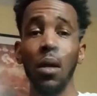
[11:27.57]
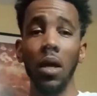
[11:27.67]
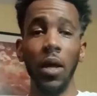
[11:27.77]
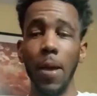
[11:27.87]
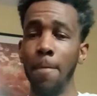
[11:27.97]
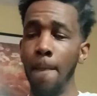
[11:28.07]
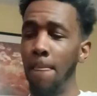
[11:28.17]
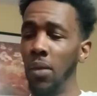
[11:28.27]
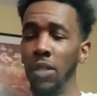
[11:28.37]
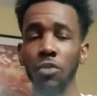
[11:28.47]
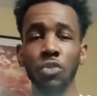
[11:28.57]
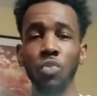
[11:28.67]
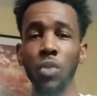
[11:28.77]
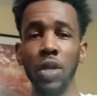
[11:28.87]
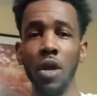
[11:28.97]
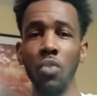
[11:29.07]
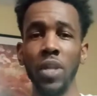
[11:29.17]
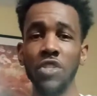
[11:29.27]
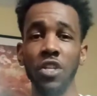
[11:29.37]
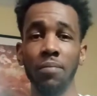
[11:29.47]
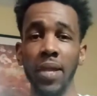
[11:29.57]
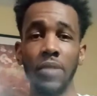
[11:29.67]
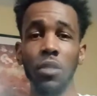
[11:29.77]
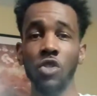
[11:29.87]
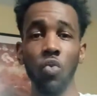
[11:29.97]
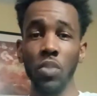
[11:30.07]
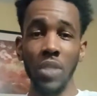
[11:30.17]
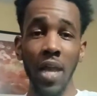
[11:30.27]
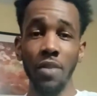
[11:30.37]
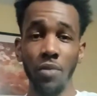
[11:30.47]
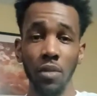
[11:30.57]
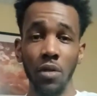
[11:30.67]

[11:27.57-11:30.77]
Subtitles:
And little do we know, that shit makes us suicidal.